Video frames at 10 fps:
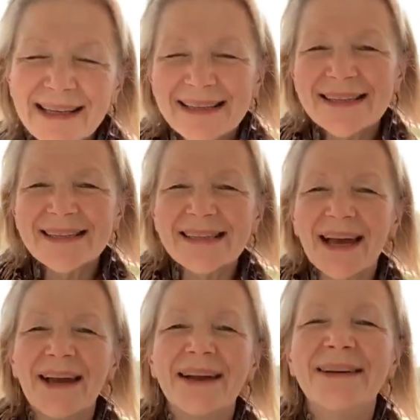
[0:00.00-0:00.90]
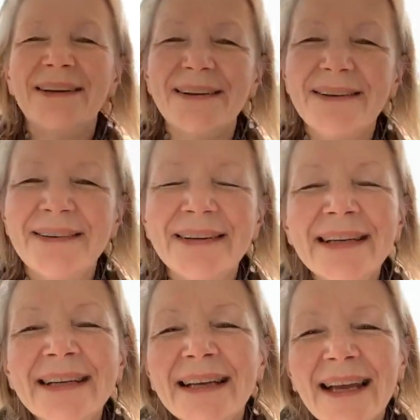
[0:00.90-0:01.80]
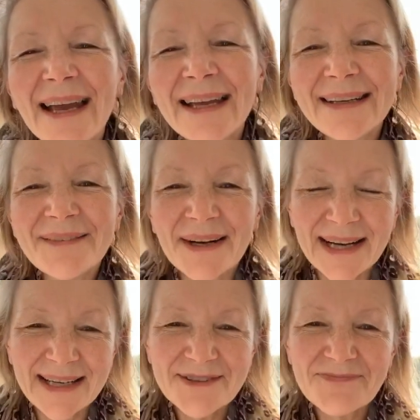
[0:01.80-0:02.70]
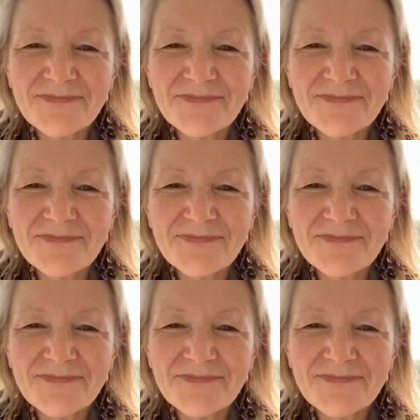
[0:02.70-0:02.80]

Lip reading: So anyway,